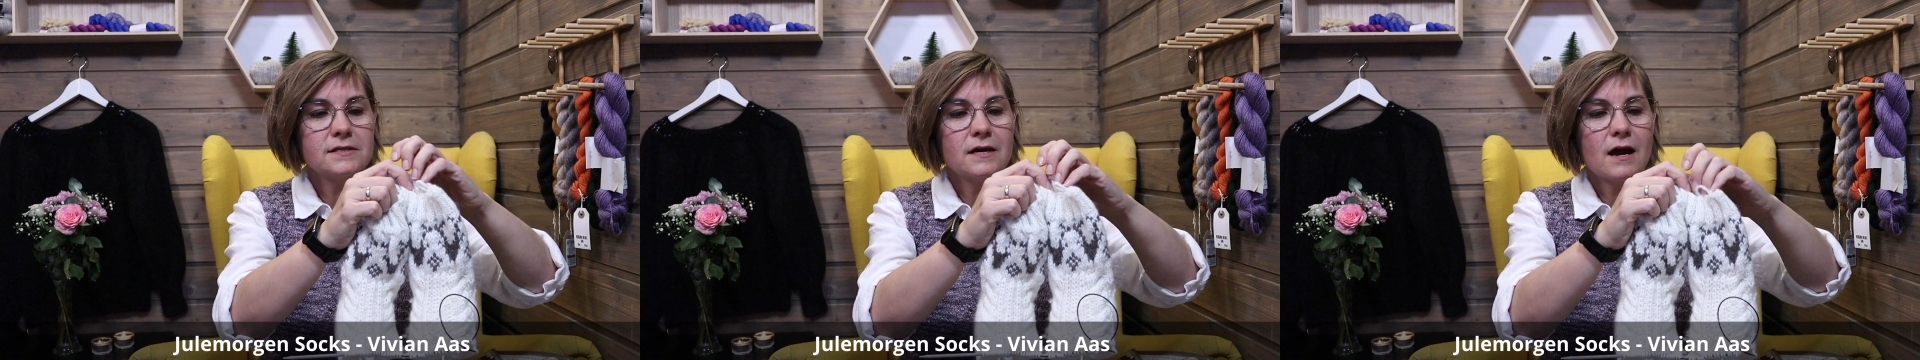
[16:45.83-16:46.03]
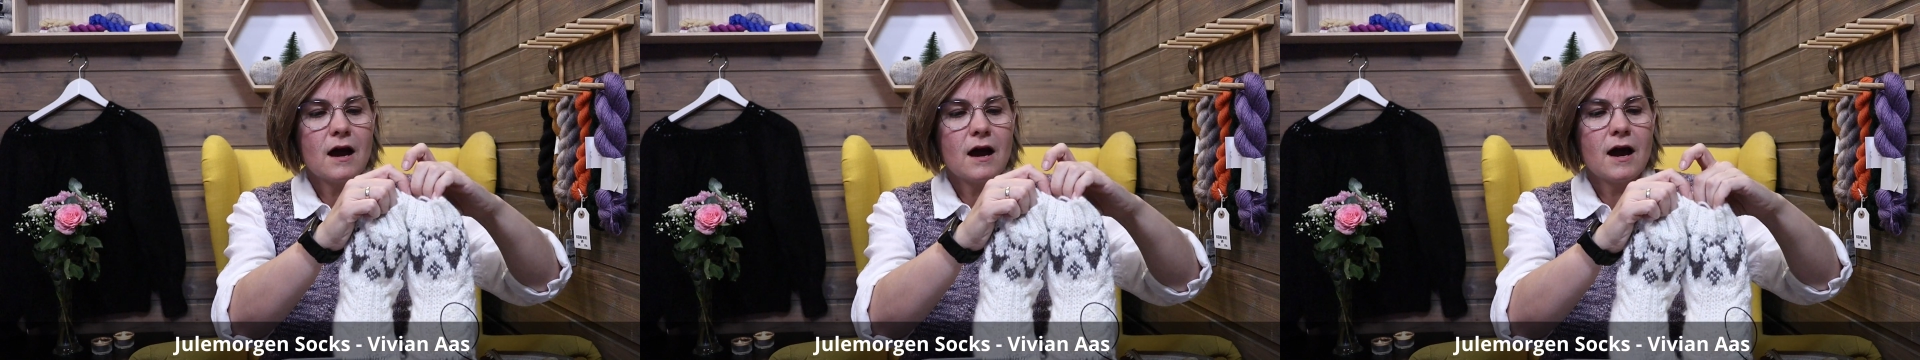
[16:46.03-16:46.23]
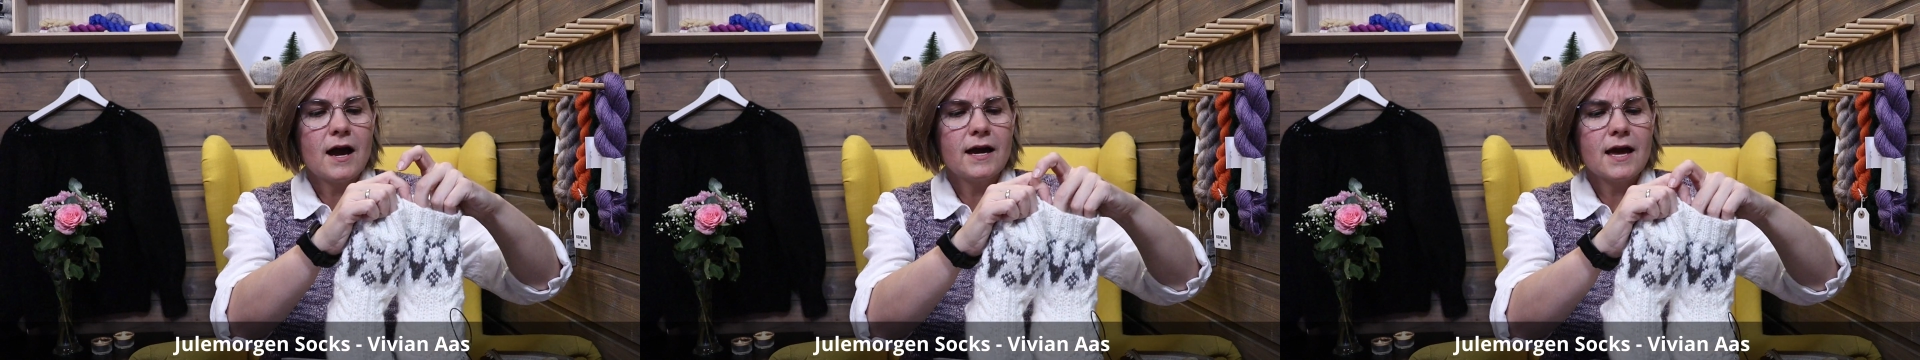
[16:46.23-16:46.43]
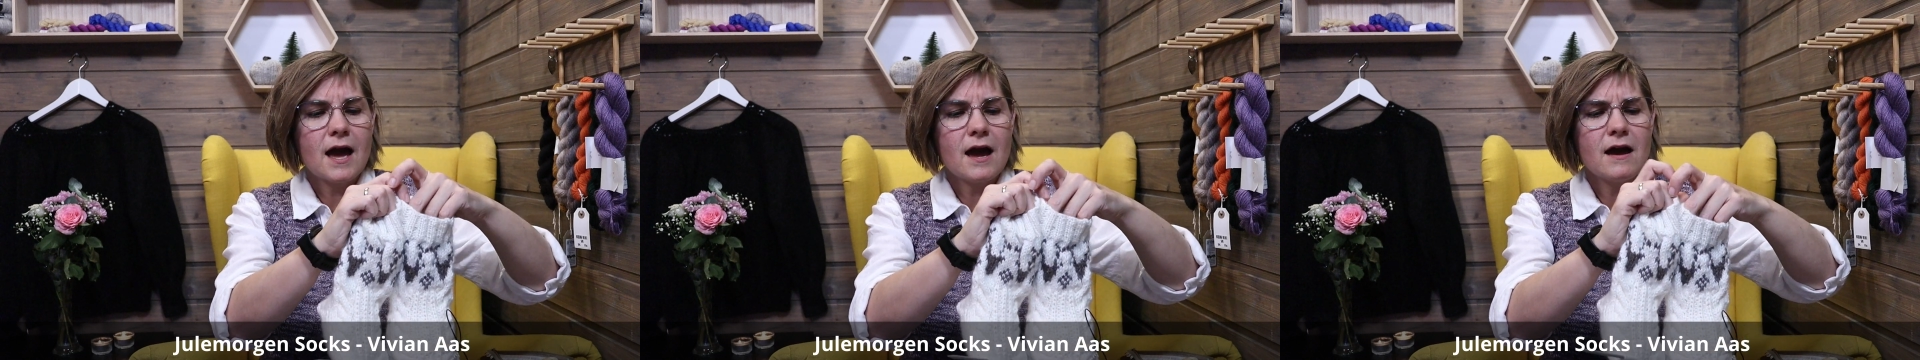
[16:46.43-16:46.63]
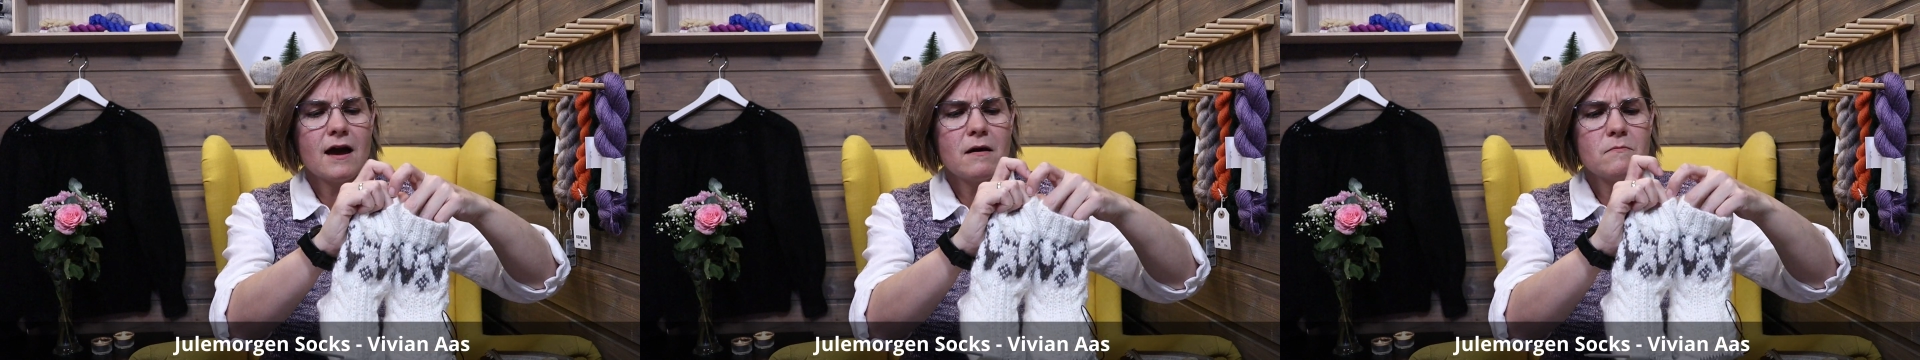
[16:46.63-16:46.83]
I
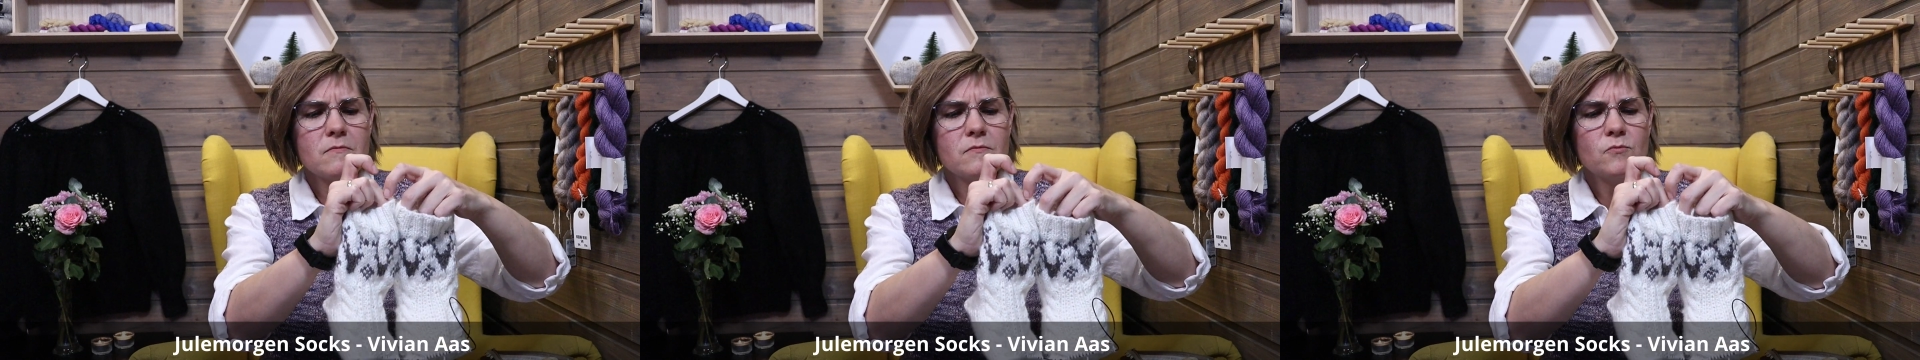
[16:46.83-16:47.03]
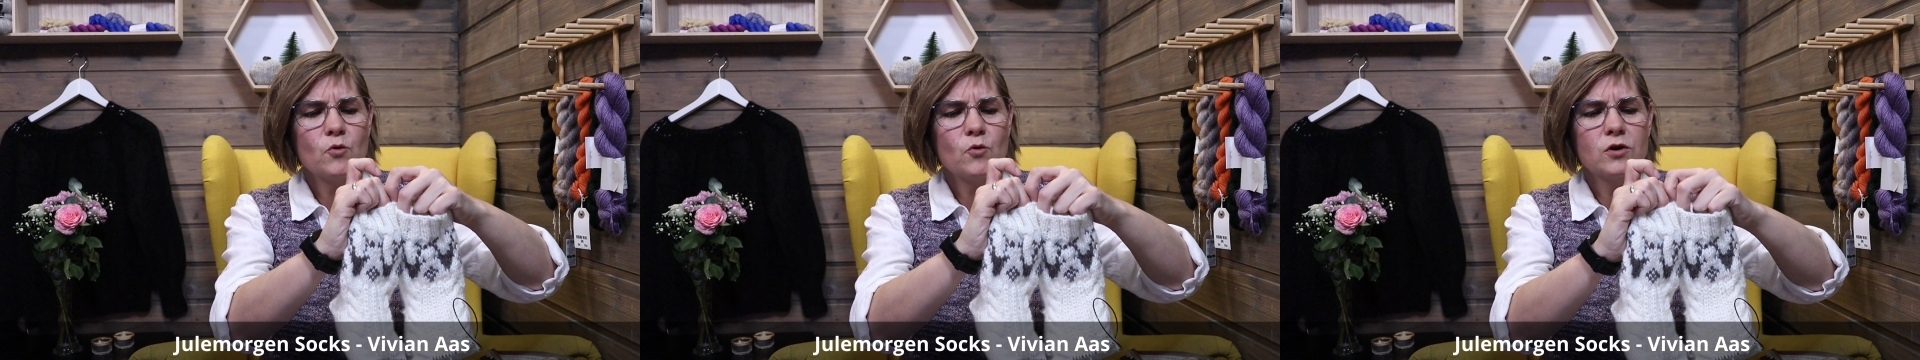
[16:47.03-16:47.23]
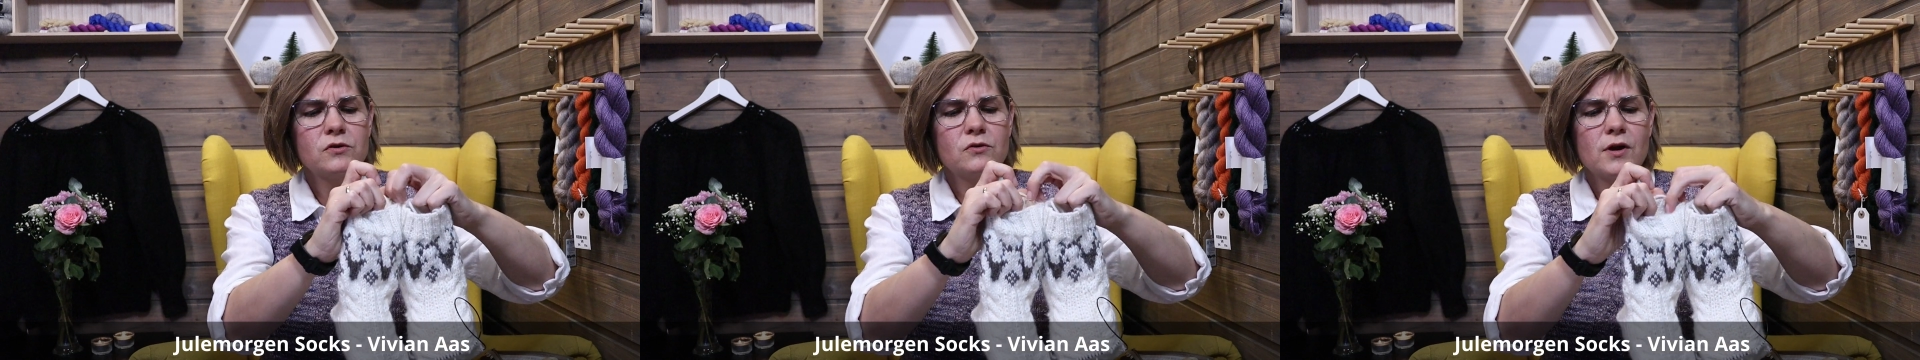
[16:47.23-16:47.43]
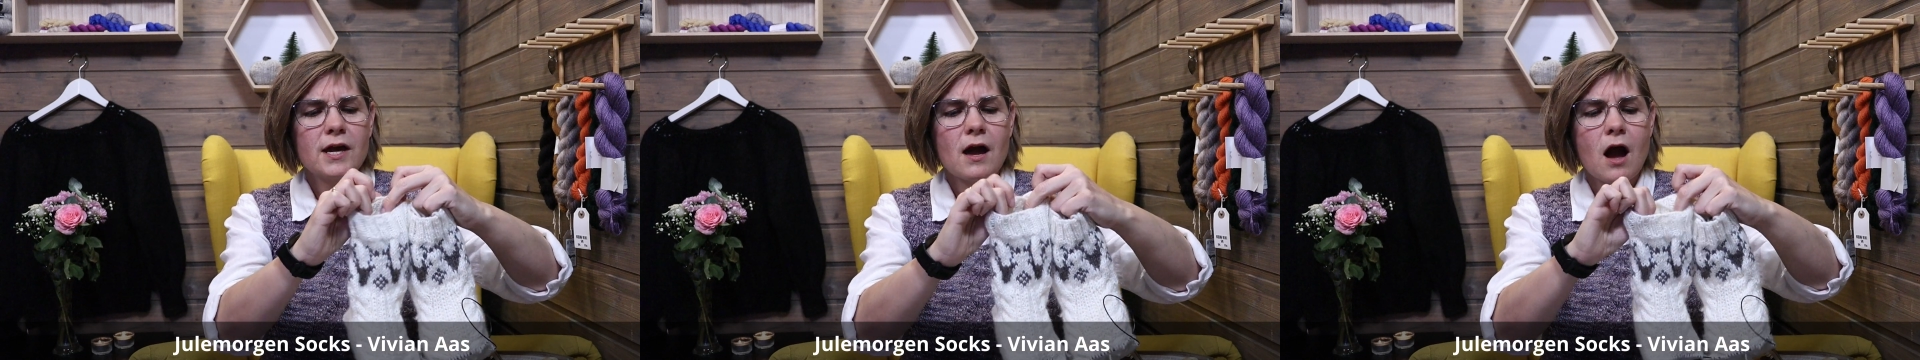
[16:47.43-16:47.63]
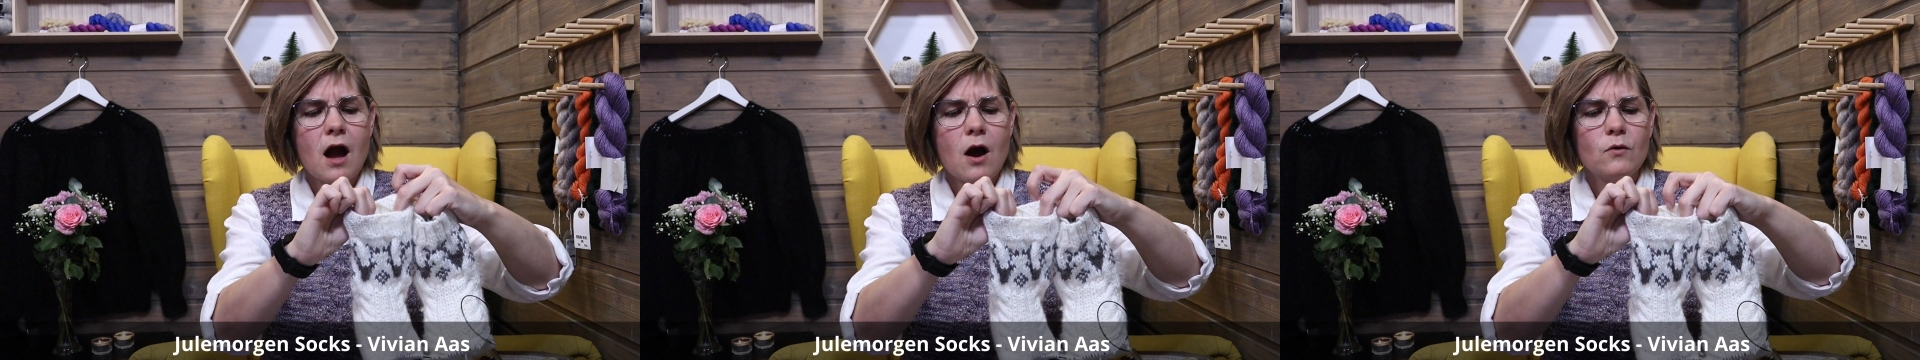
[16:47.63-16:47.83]
am wondering
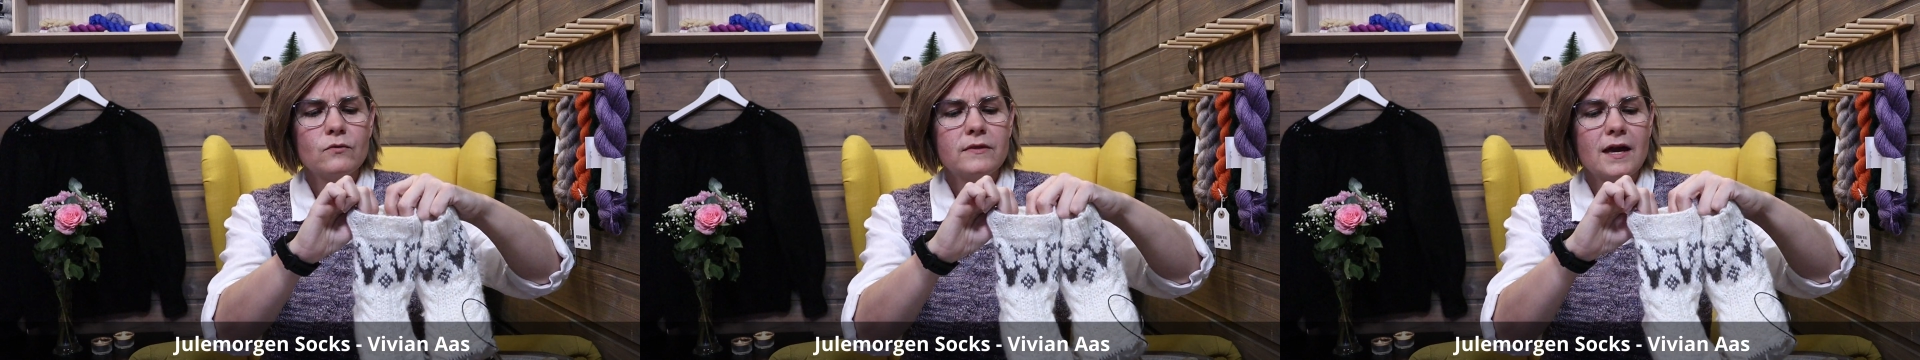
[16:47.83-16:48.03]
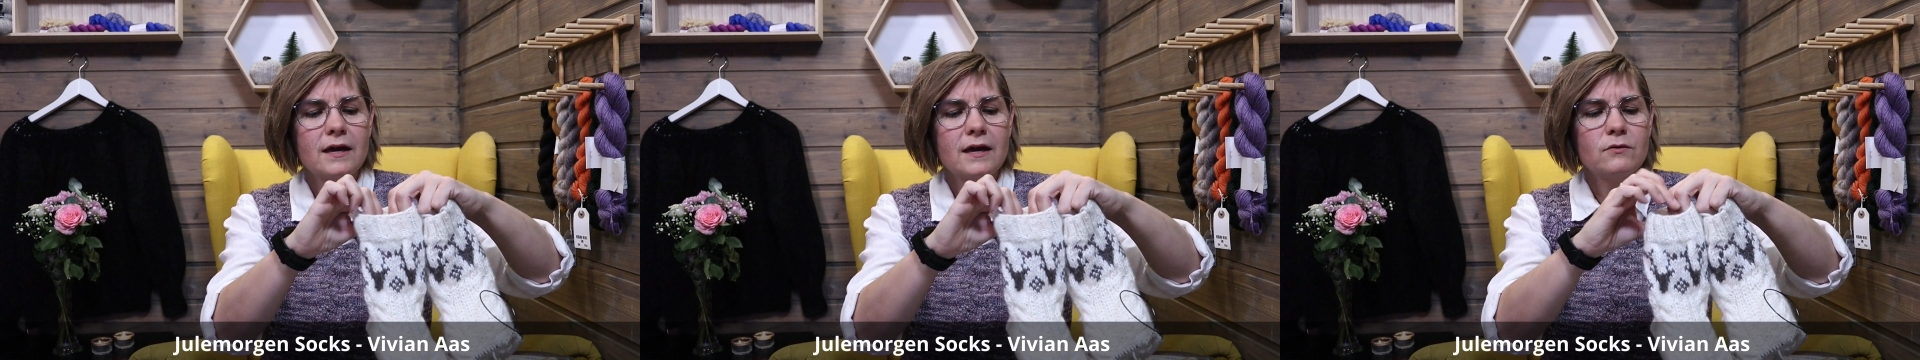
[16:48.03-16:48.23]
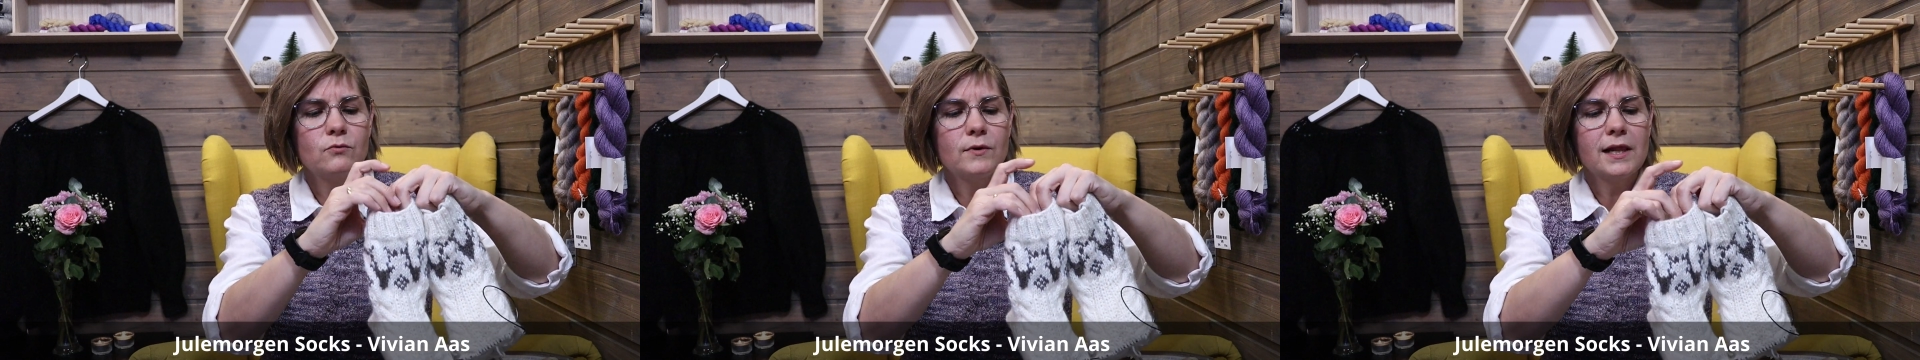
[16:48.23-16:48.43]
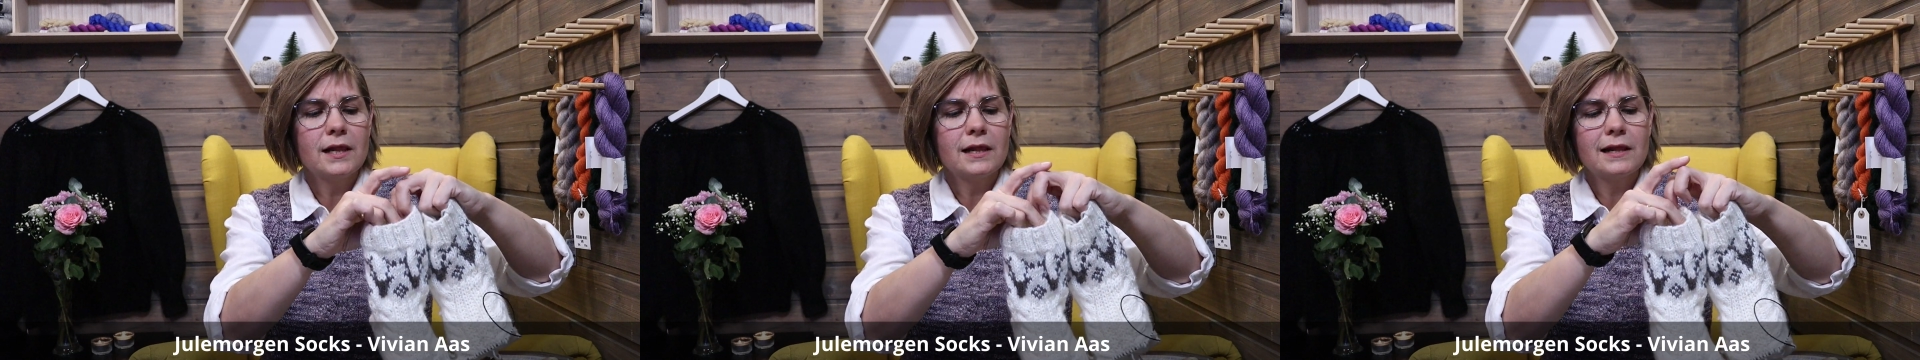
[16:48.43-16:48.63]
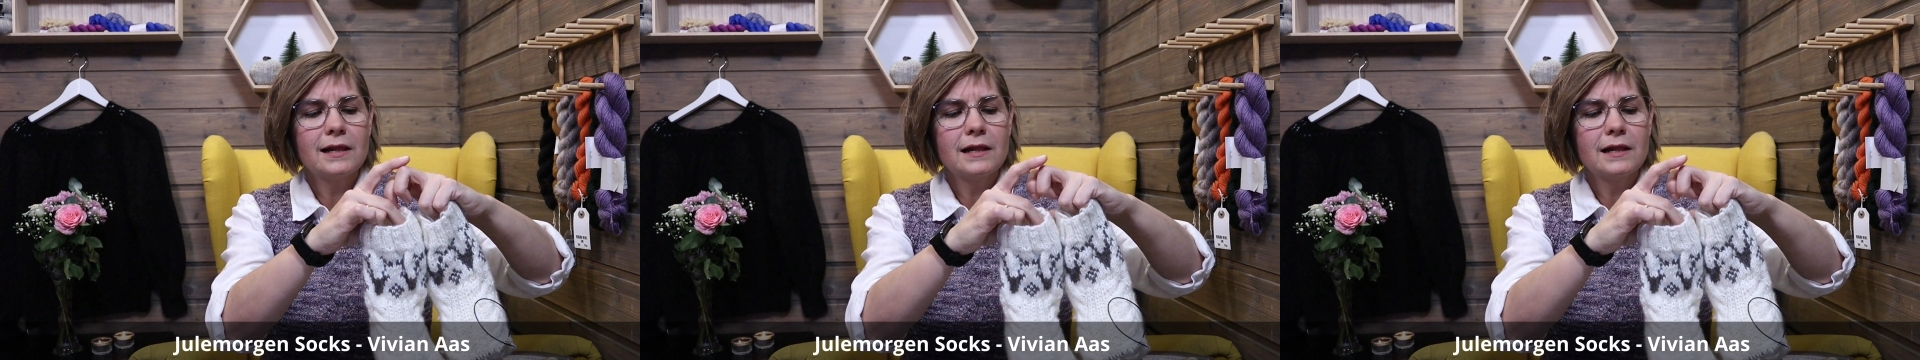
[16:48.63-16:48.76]
how they will